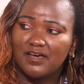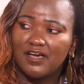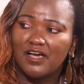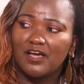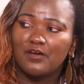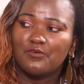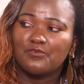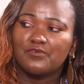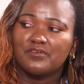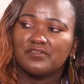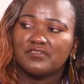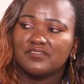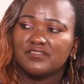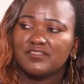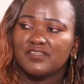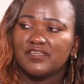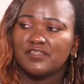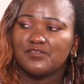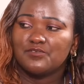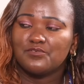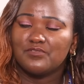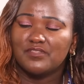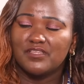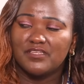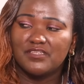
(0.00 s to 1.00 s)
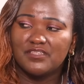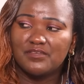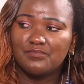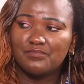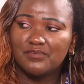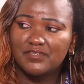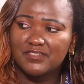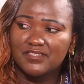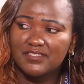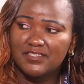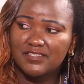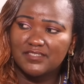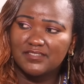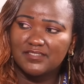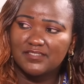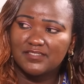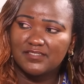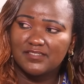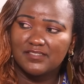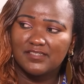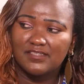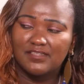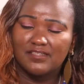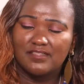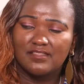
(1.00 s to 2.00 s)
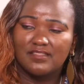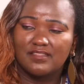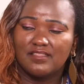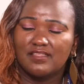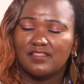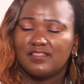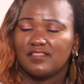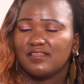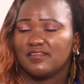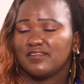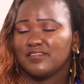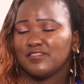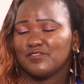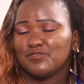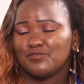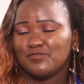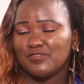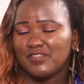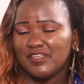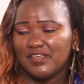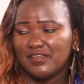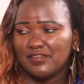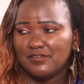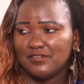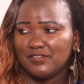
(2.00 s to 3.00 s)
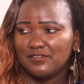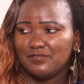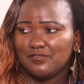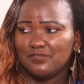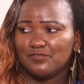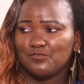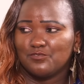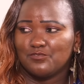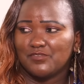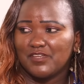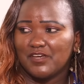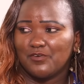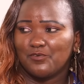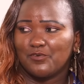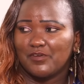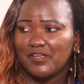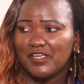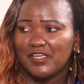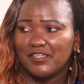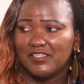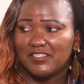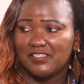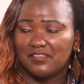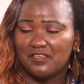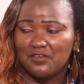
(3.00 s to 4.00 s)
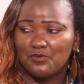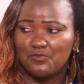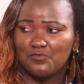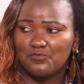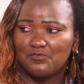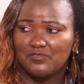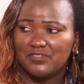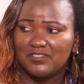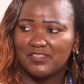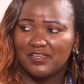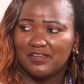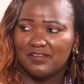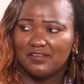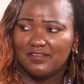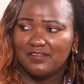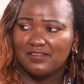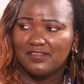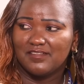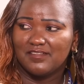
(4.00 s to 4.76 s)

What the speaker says: I will send you the deposit. Then the rest tutaongea nikikuja.